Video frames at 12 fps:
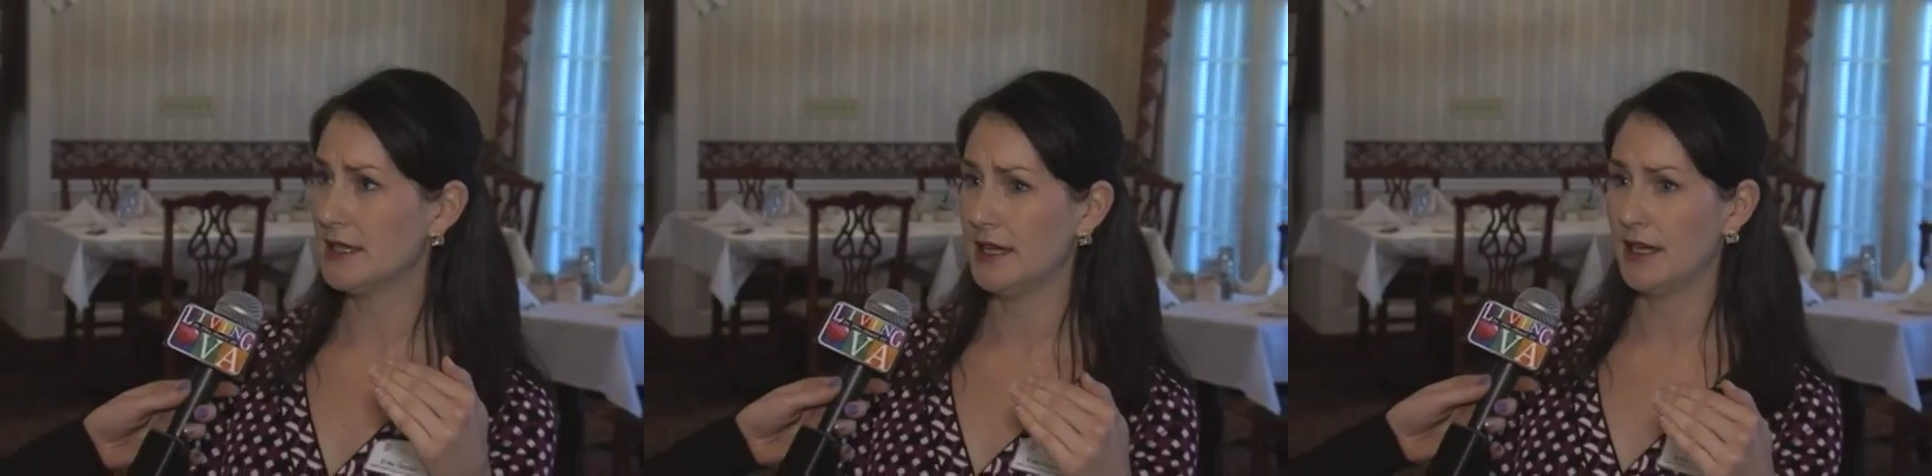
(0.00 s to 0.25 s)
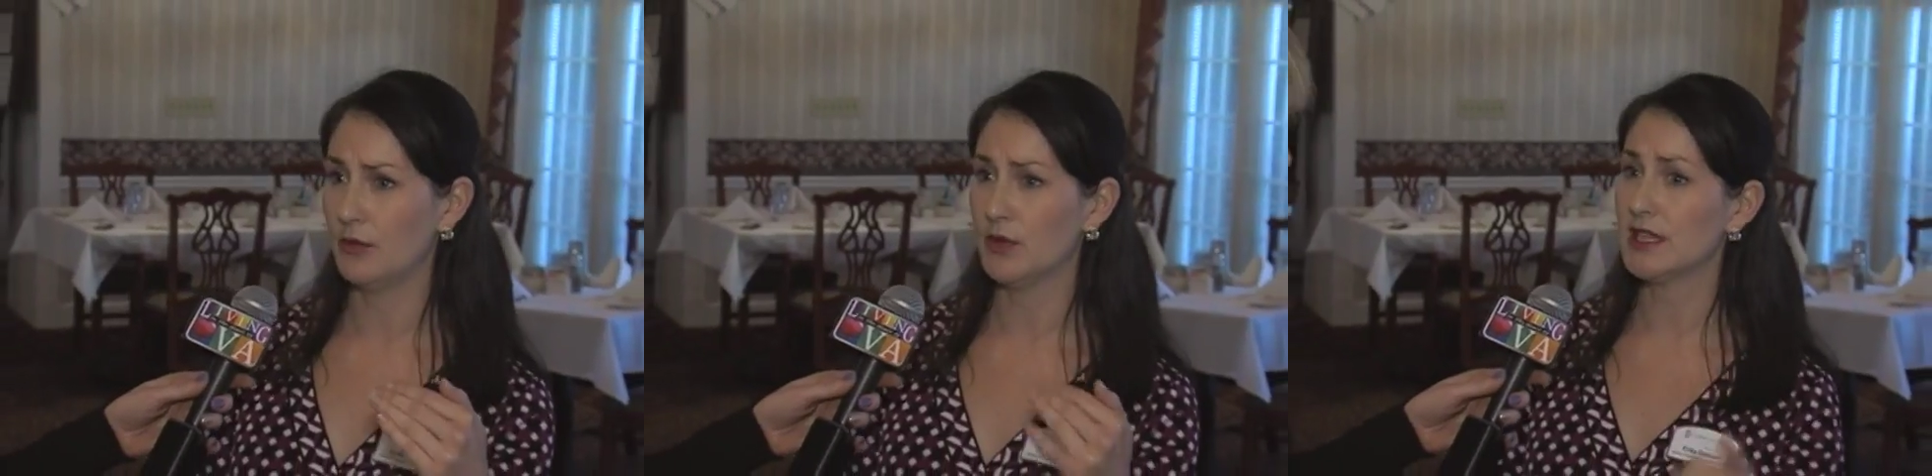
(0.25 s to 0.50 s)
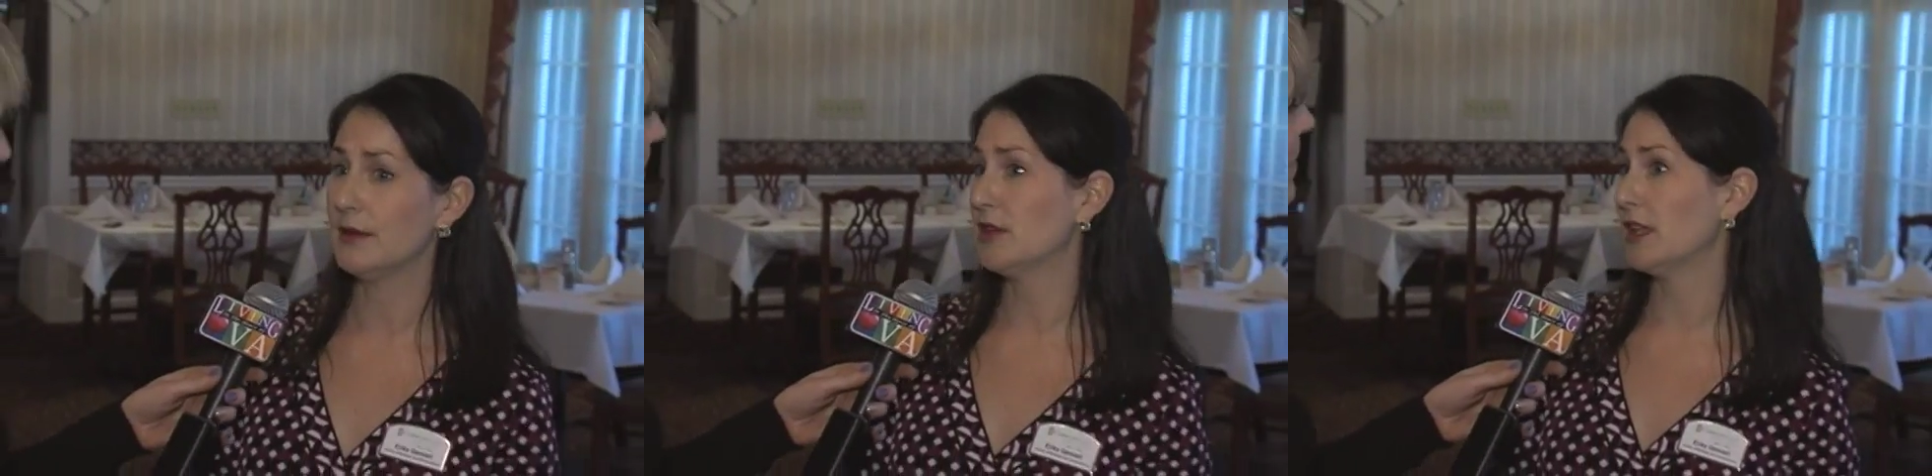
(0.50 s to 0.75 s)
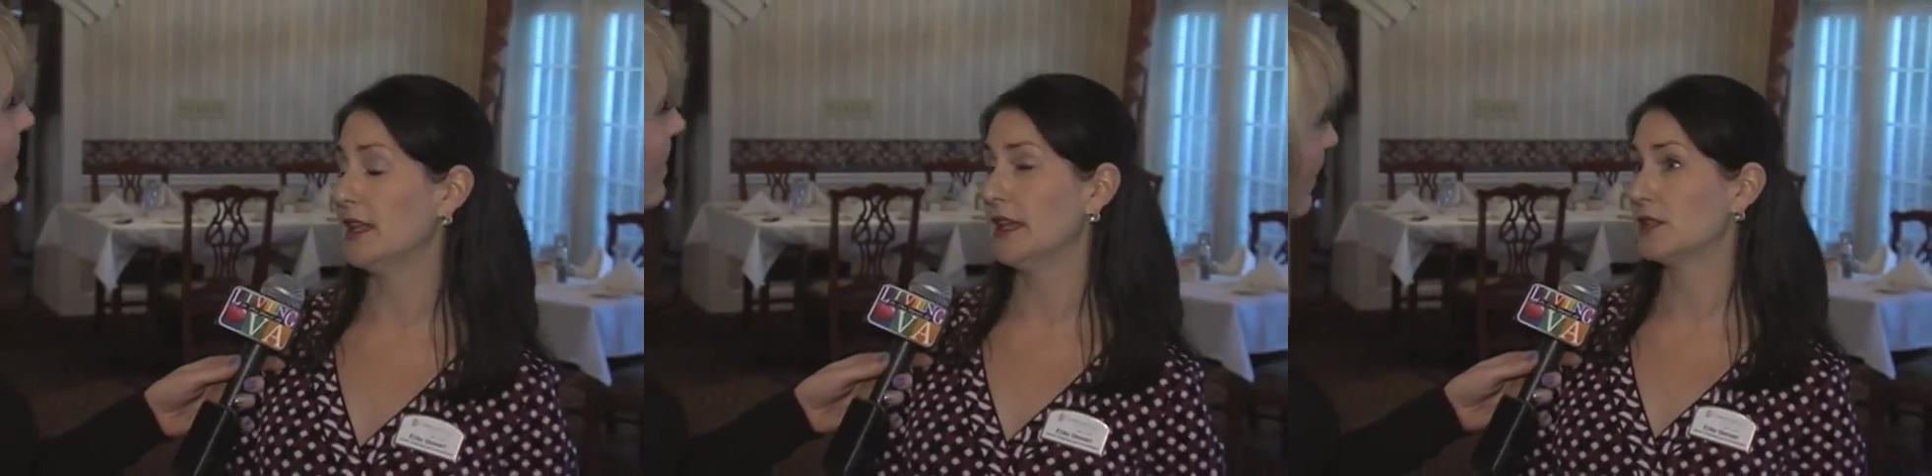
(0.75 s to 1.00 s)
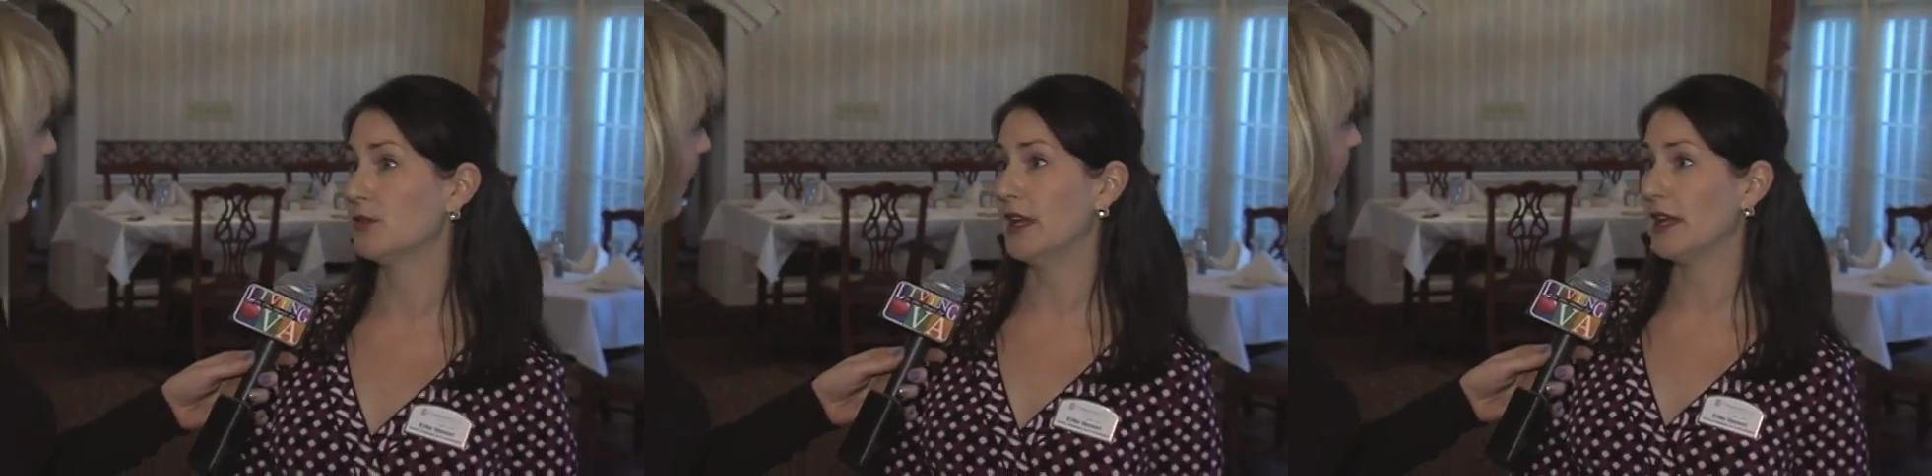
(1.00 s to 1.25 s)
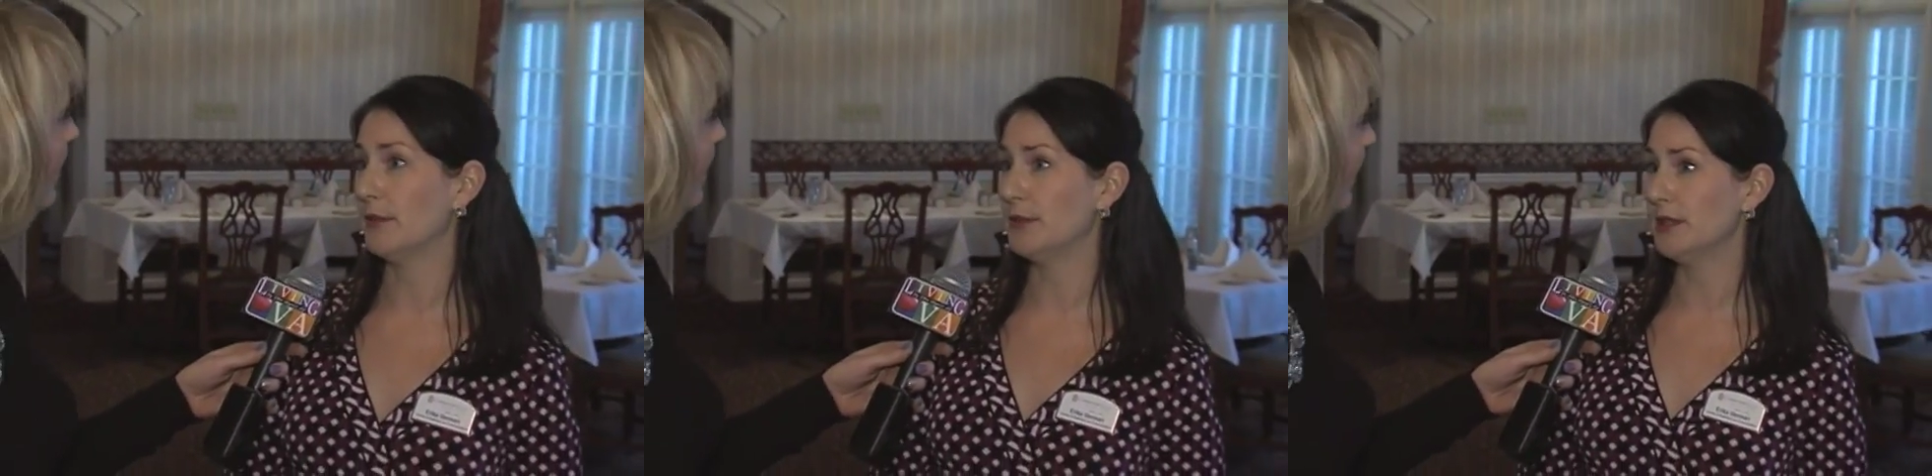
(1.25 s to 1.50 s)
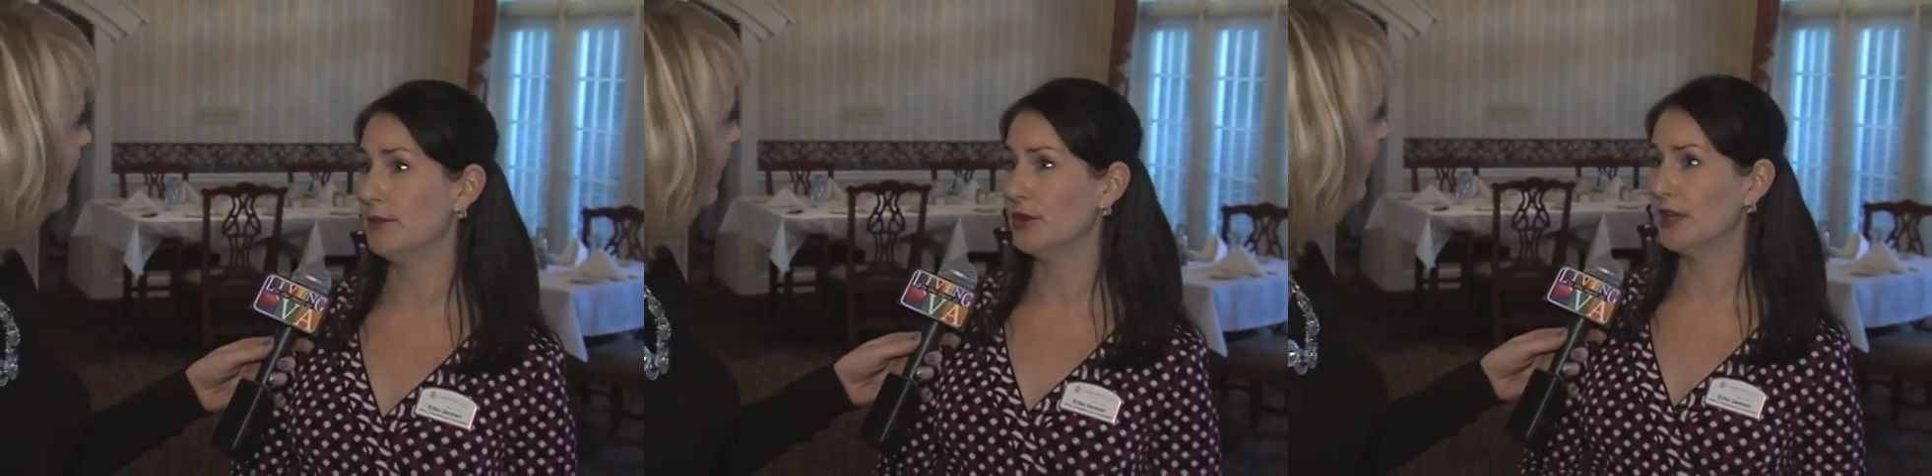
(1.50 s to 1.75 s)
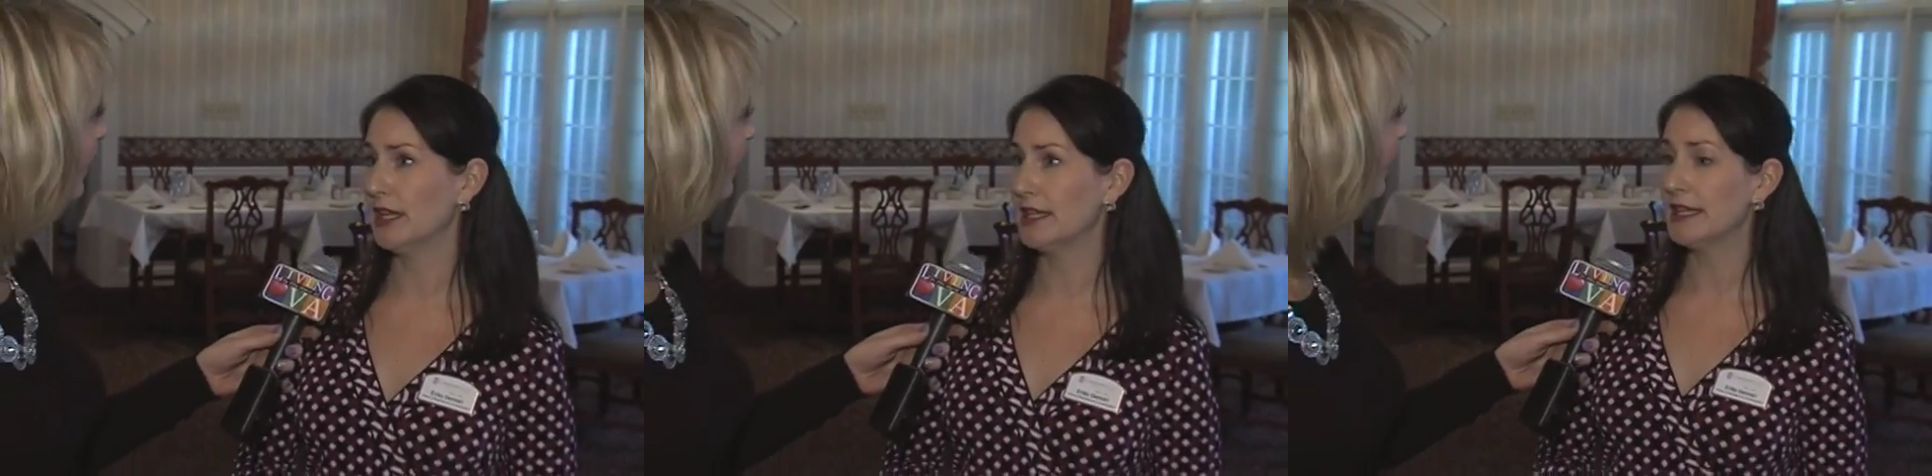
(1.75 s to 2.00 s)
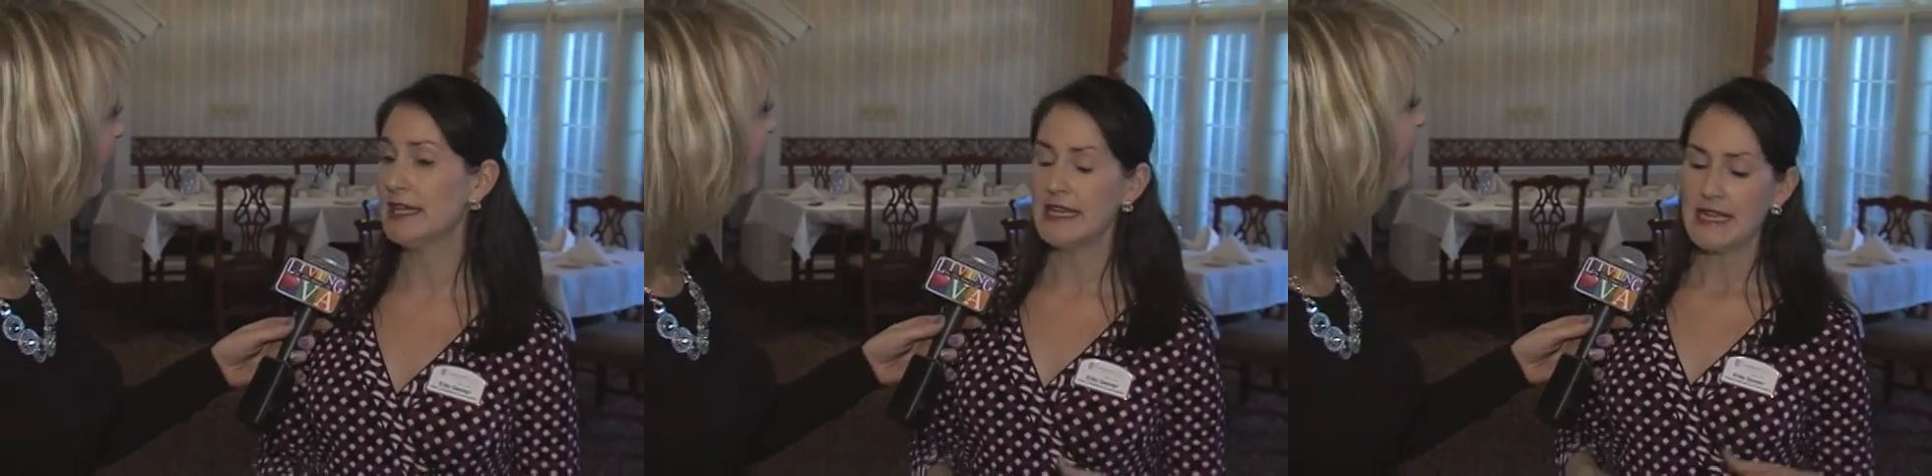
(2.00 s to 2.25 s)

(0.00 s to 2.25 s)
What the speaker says: what time do they like to wake up in the morning,